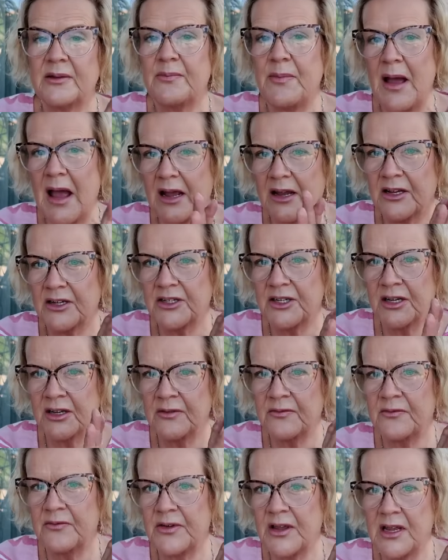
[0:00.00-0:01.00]
packaging
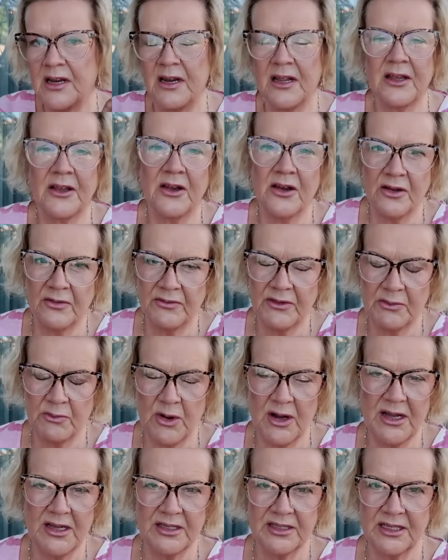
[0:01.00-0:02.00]
and feeling of the
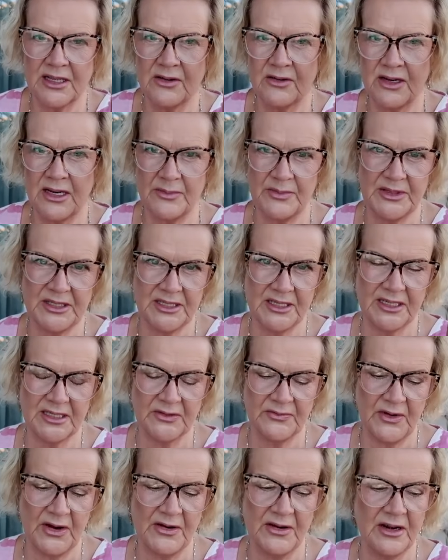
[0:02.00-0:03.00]
YSL
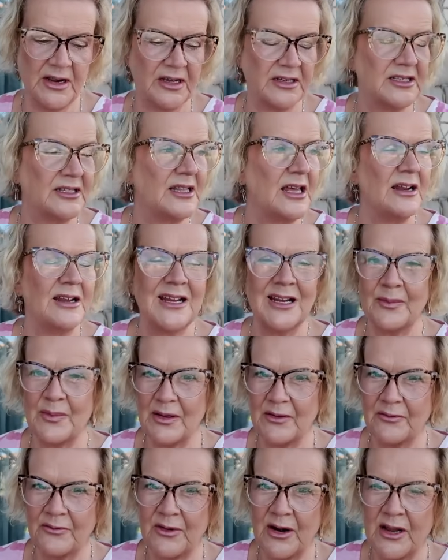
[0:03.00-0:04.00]
lipsticks. Very nice, and they're a little
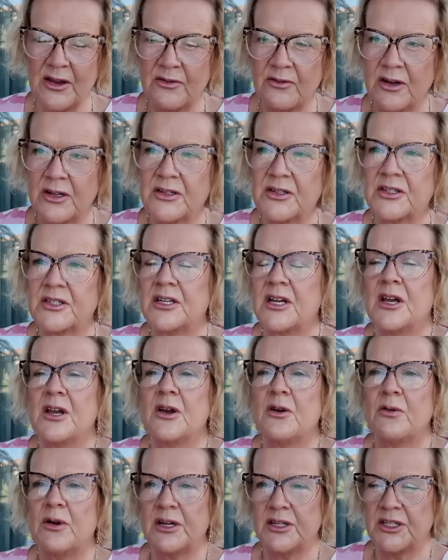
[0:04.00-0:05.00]
bit fragranced,
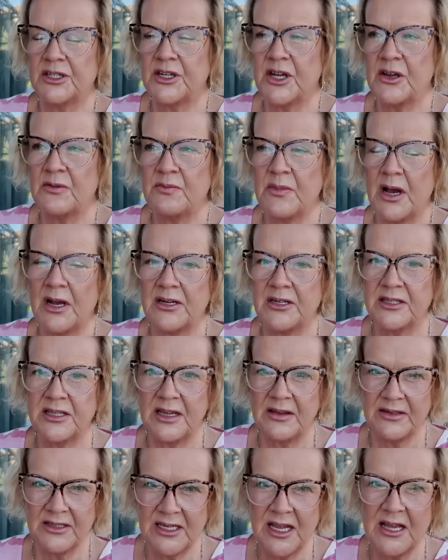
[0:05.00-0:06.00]
which I don't mind.
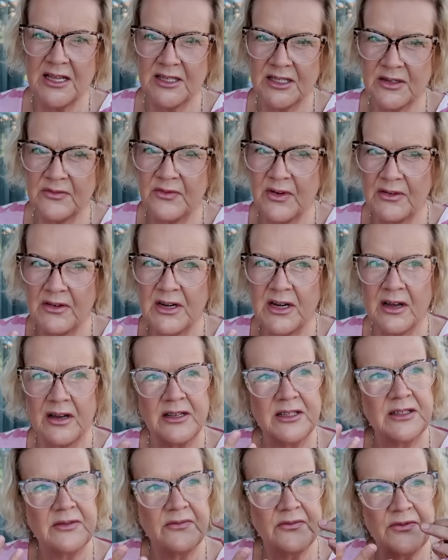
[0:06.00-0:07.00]
They taste very
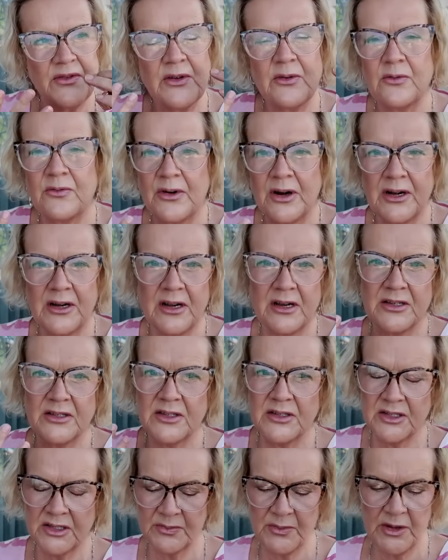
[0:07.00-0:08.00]
nice and feel very nice
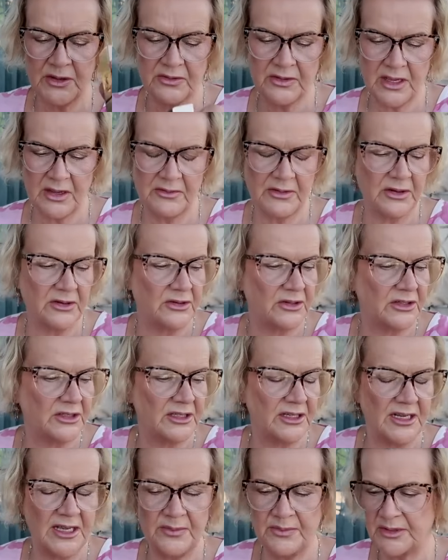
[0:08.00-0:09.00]
and smooth going onto
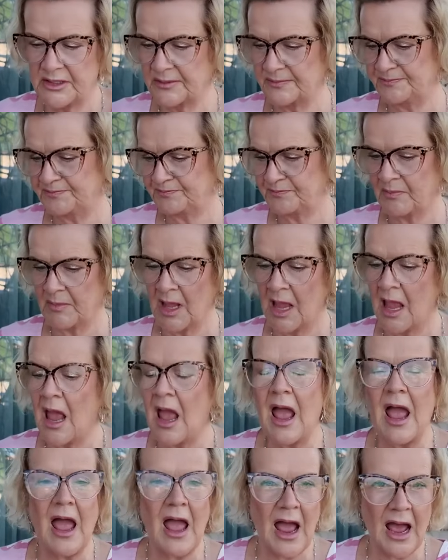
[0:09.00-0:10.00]
the lips.
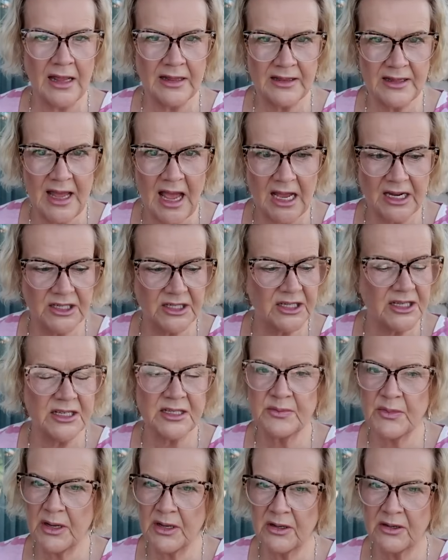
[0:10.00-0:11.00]
And that
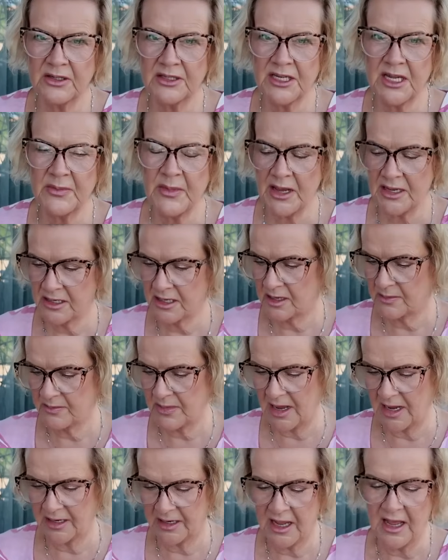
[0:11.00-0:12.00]
is my holiday makeup
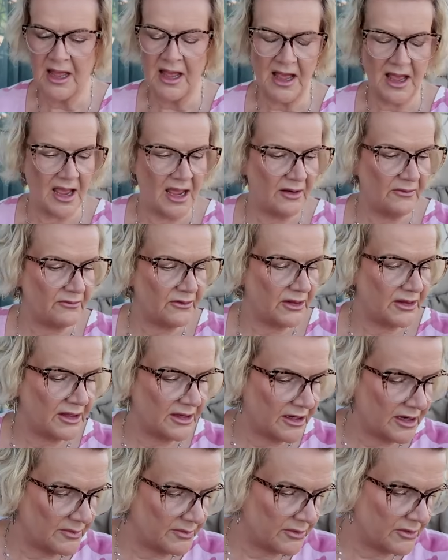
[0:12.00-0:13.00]
bag.
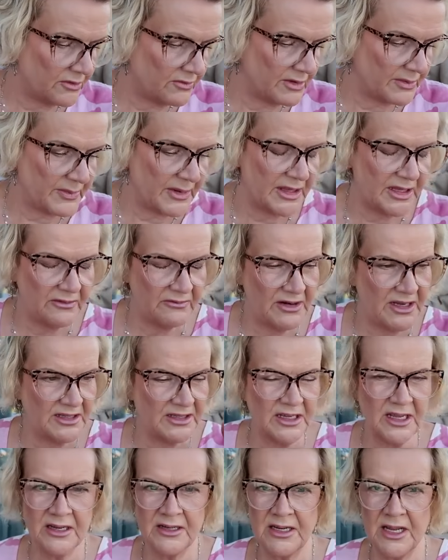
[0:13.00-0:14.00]
Everything I bought with me. There
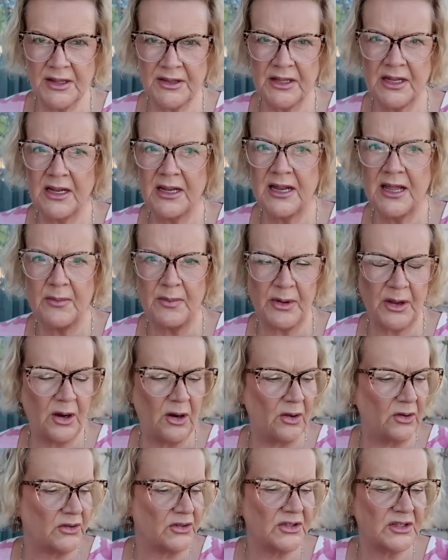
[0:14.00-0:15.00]
is another lip
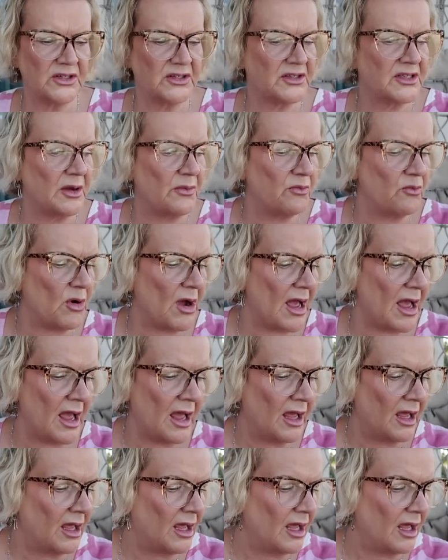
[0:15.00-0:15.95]
gloss somewhere,